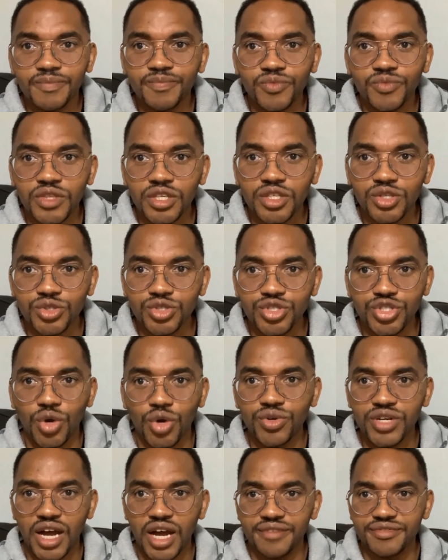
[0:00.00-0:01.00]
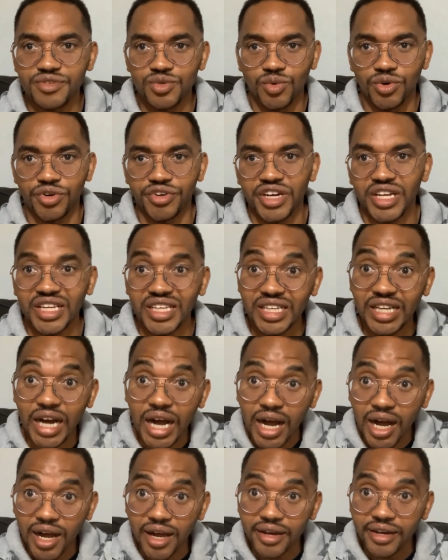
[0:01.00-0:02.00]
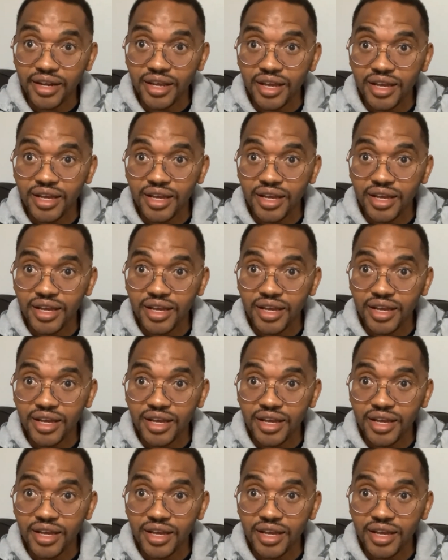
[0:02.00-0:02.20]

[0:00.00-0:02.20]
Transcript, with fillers: you don't have to worry. God